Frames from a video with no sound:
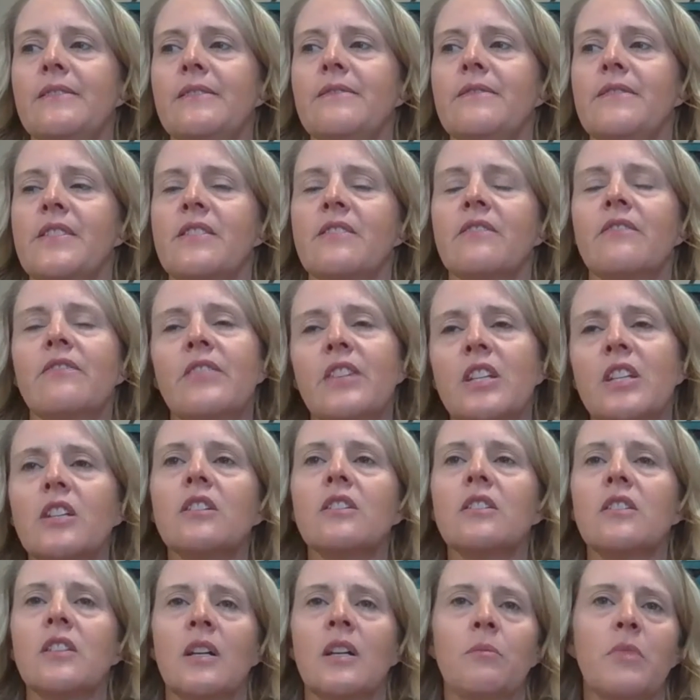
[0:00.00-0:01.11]
severe
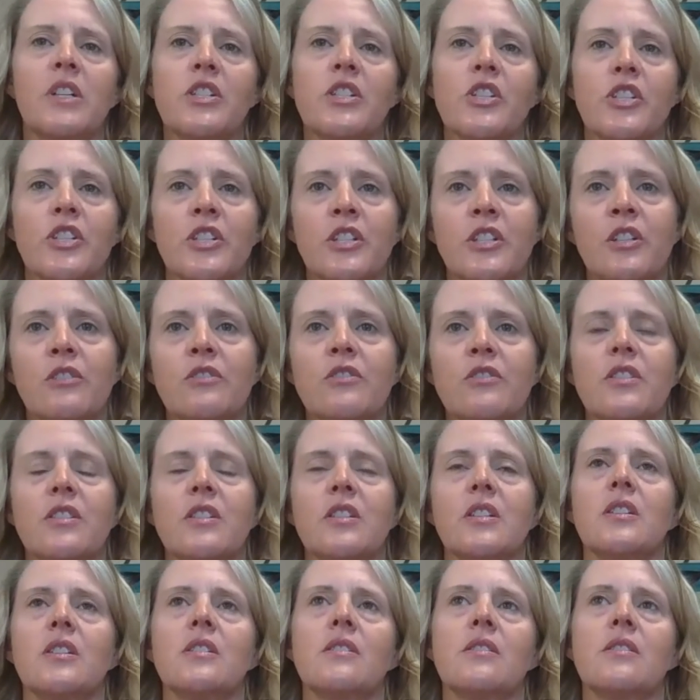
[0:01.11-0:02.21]
lumbar
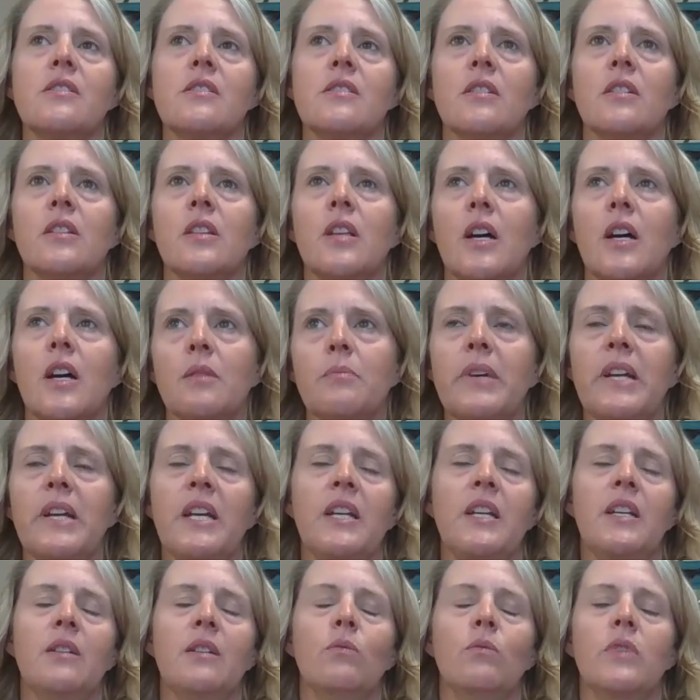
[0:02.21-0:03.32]
stenosis, a lot of
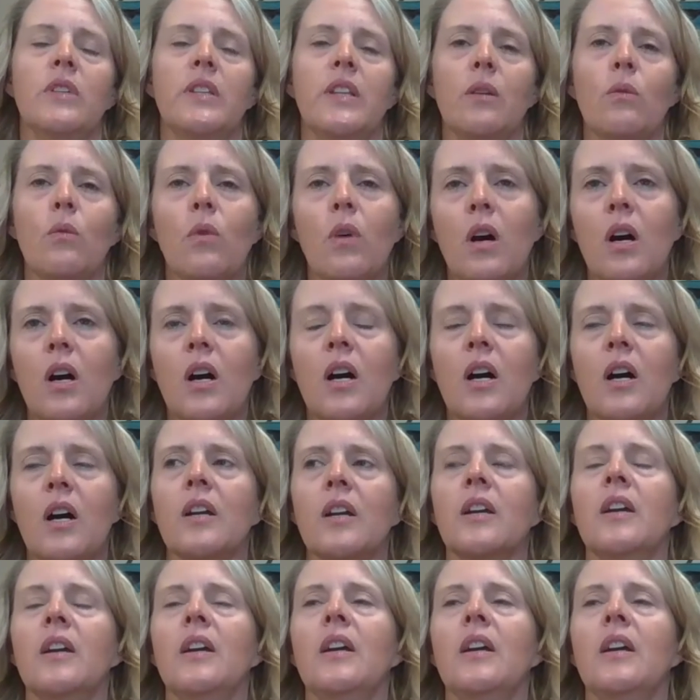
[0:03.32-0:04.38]
pain when they walk,